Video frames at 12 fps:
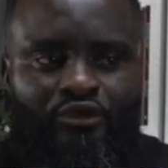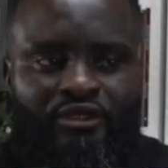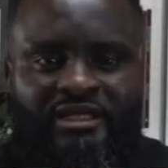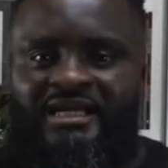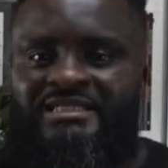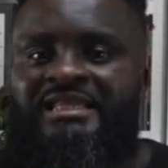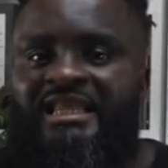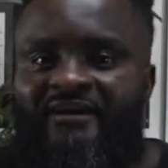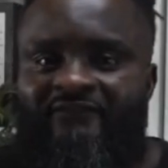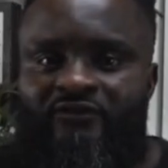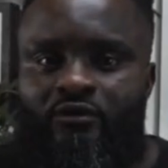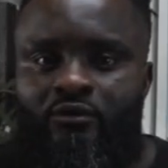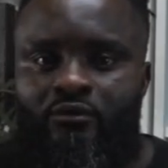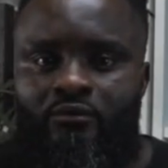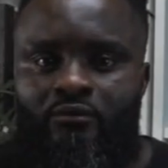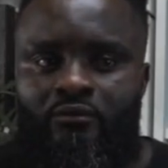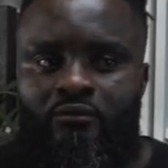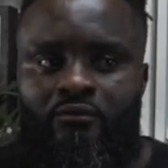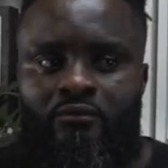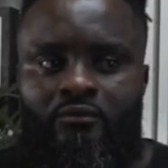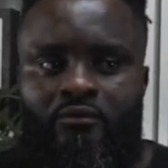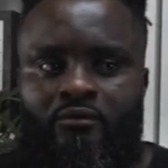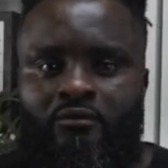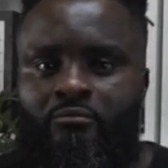next level,
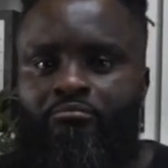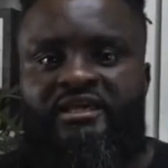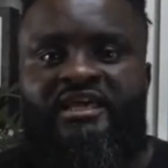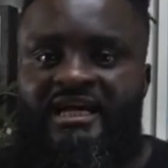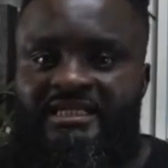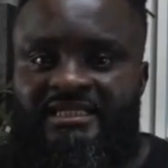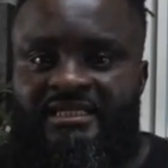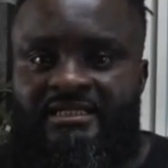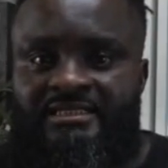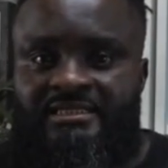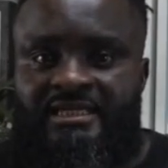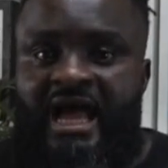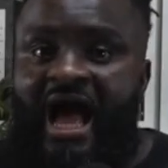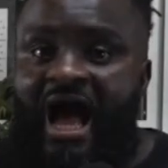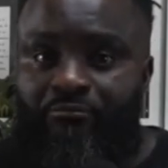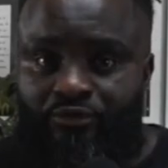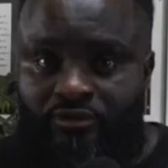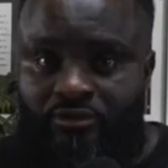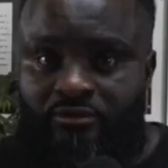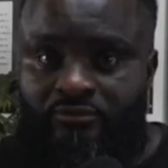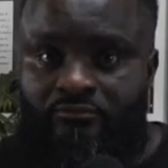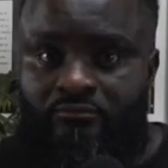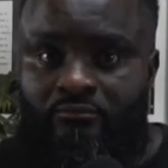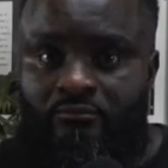big ideas happened.
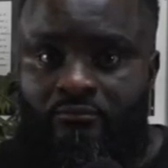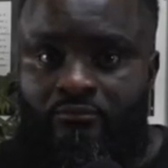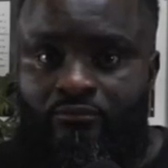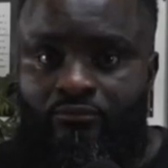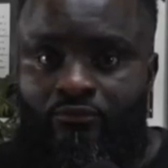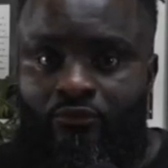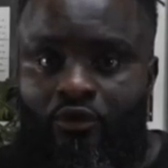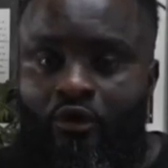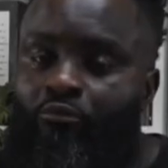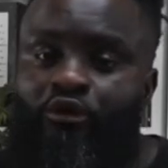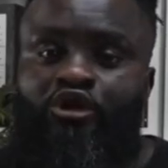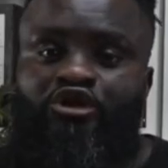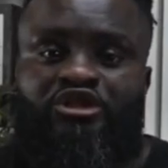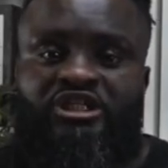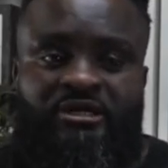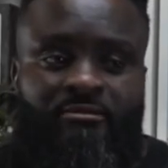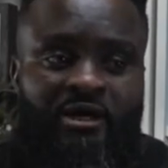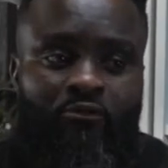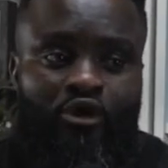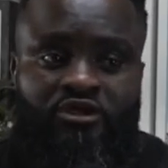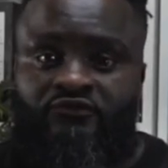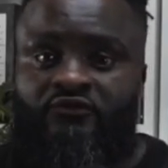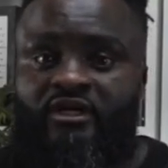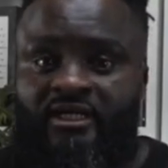But don't just take my
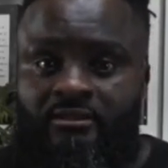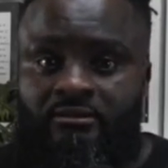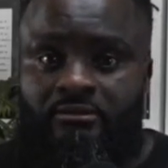words for it.